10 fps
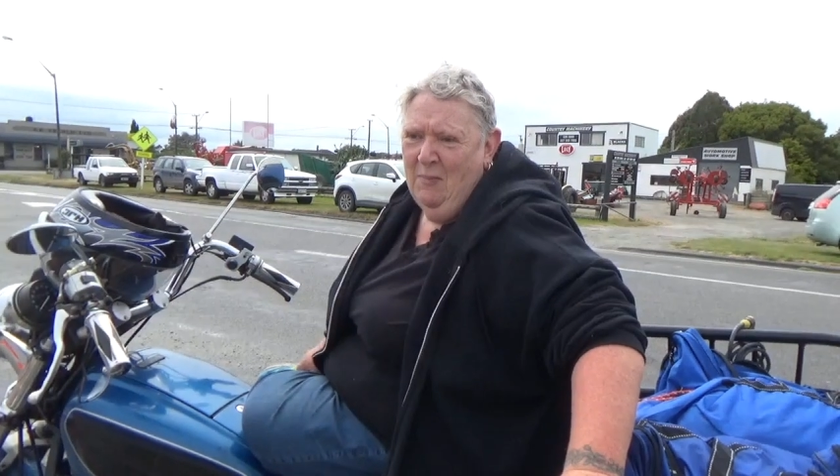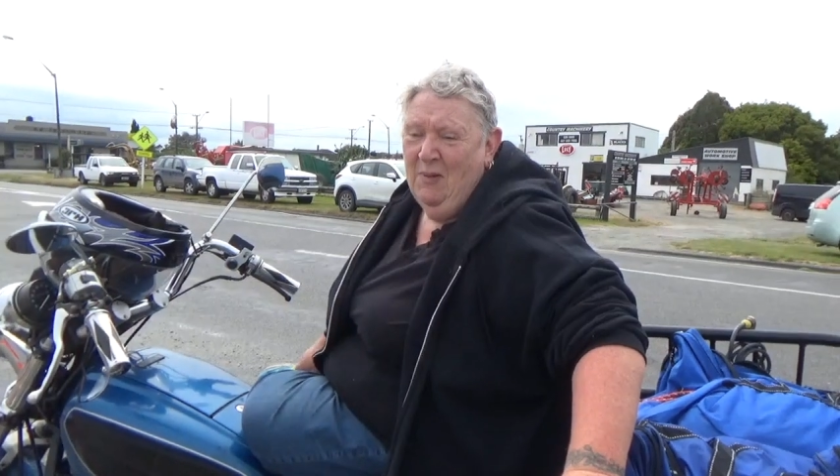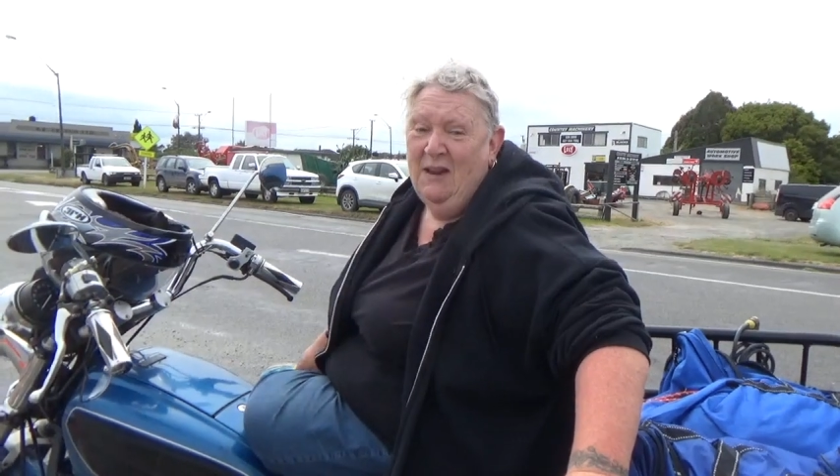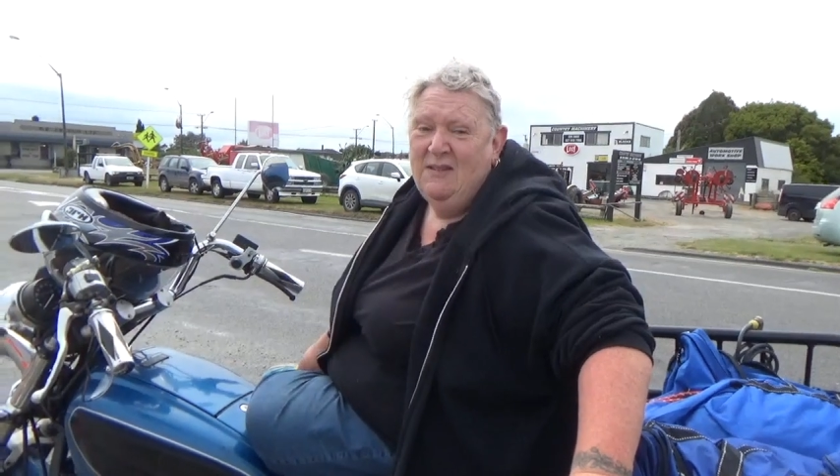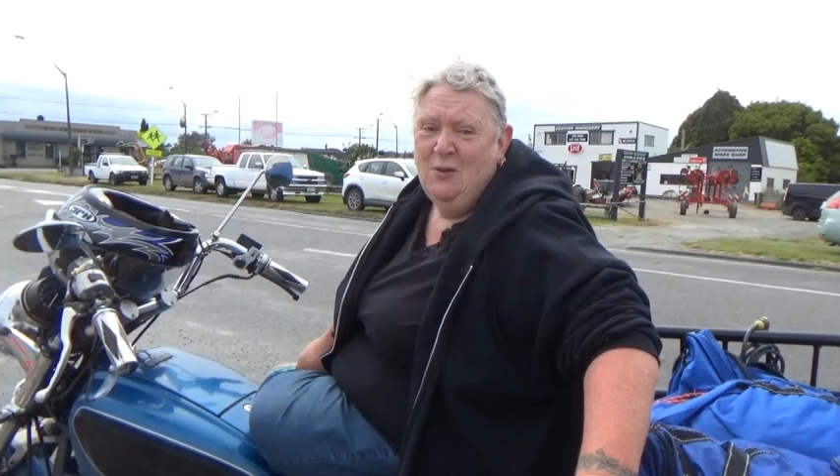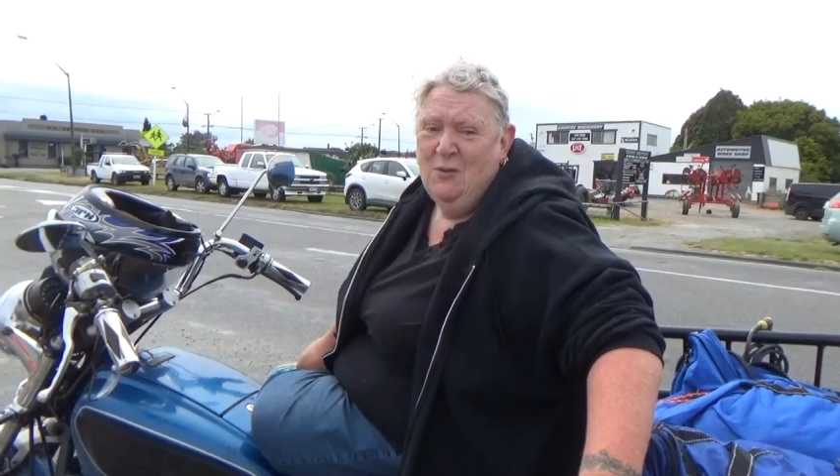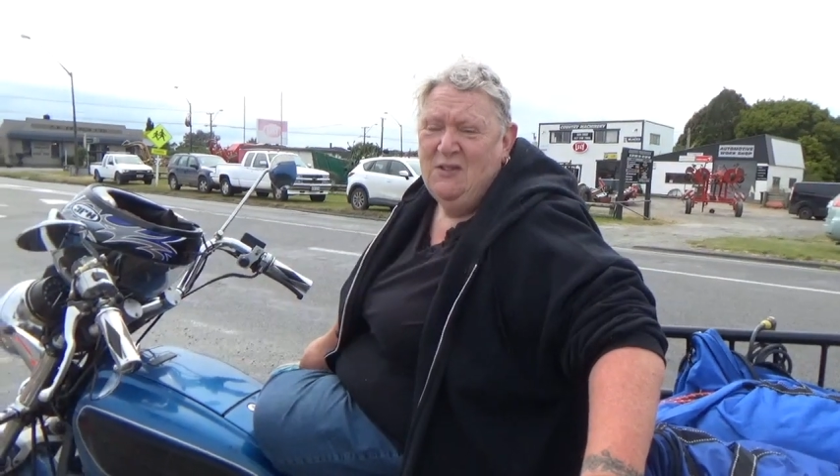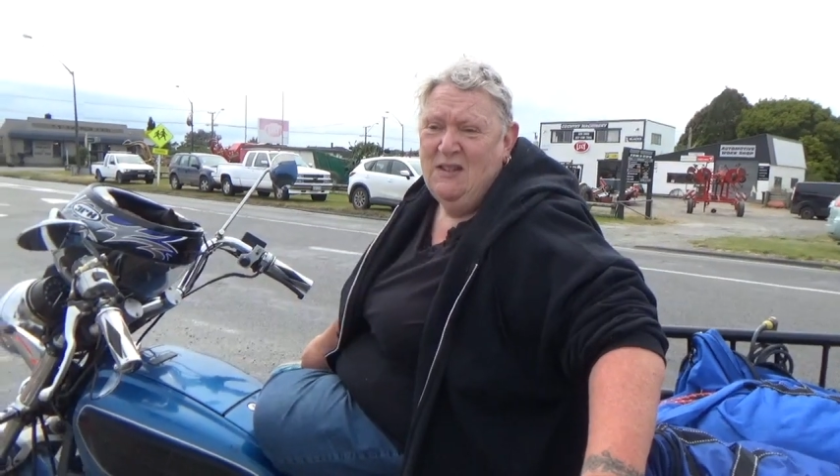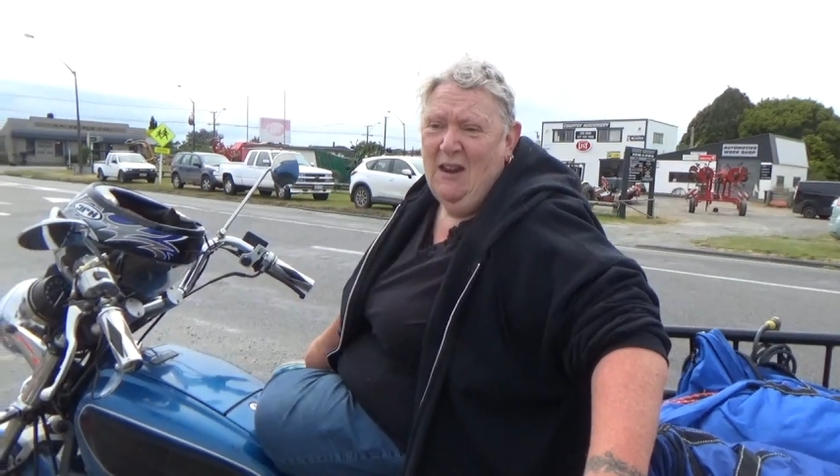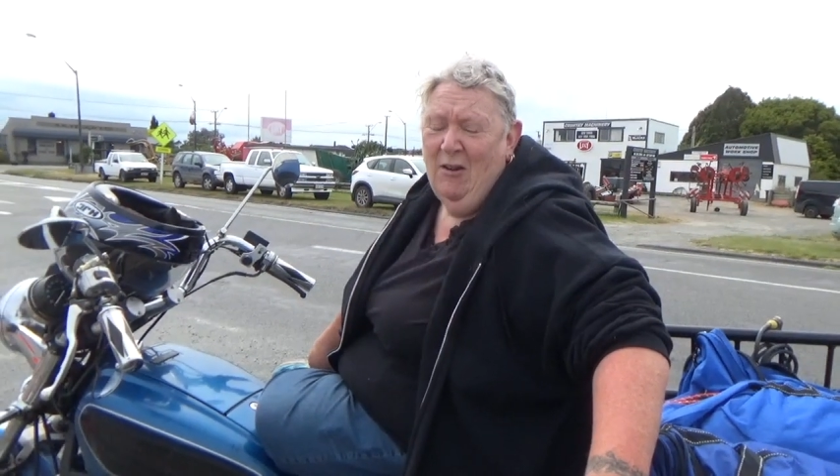a place called
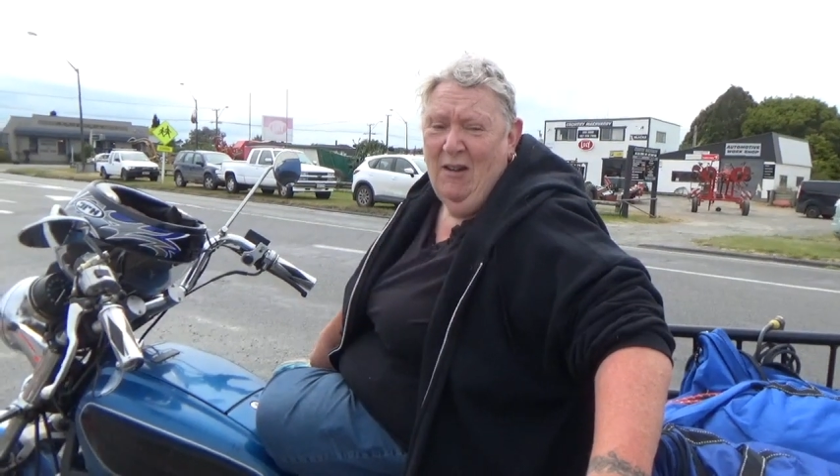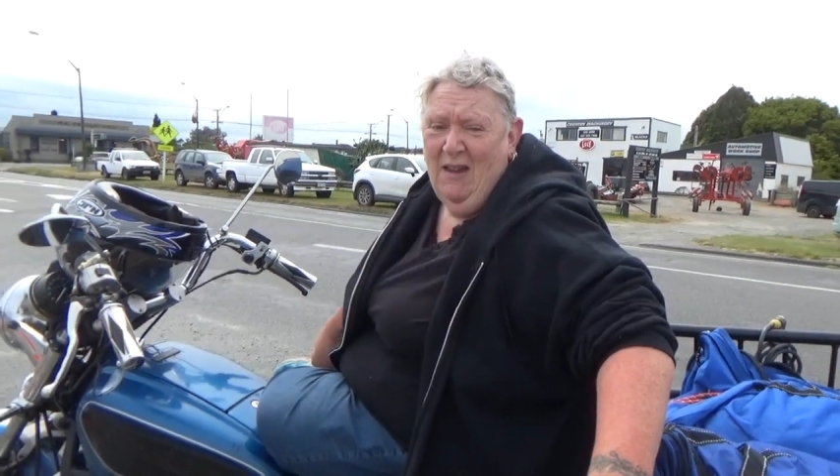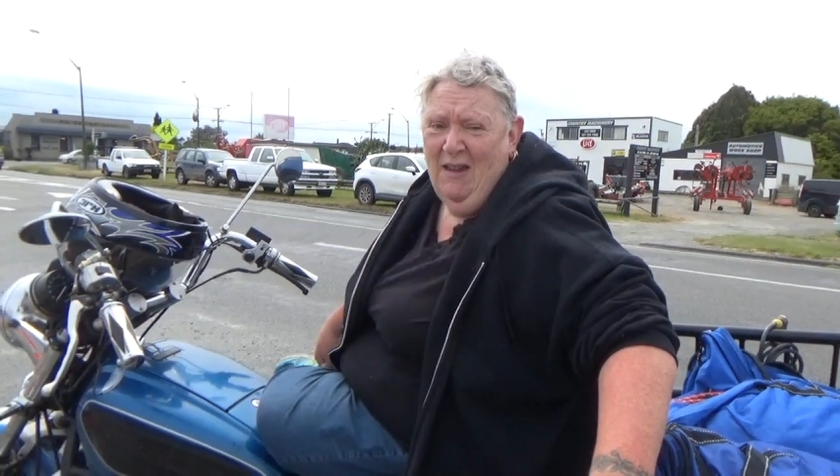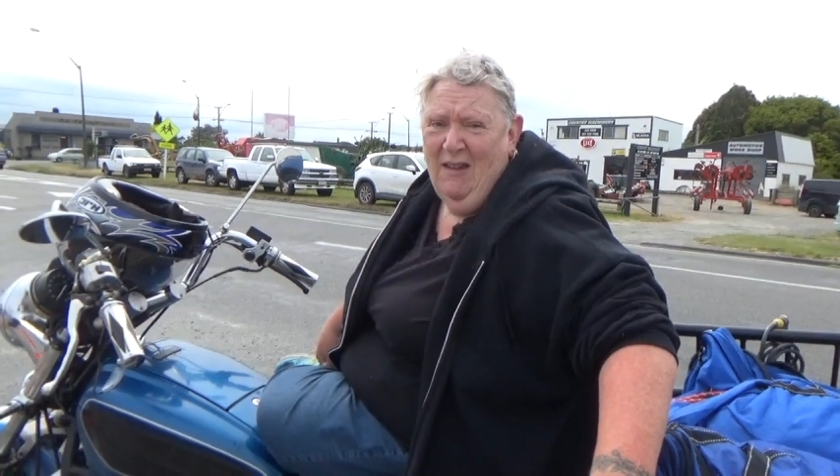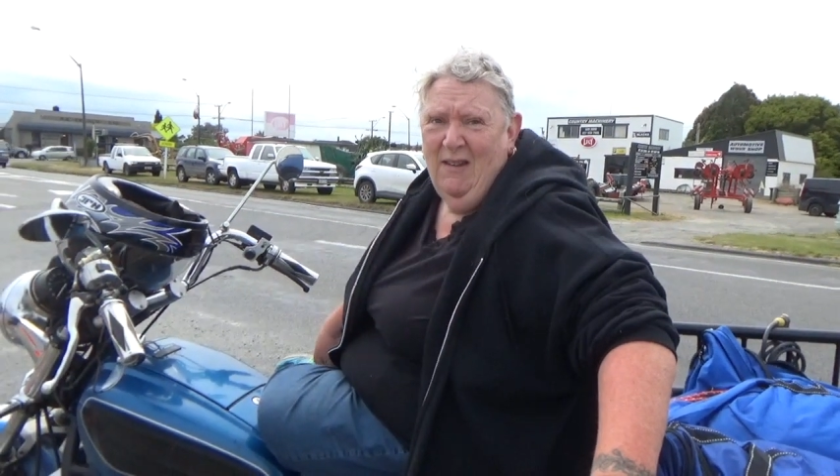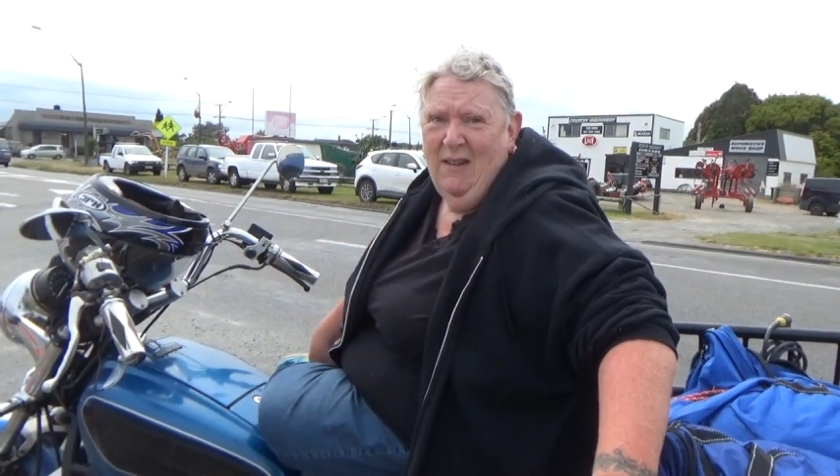Te Aroha,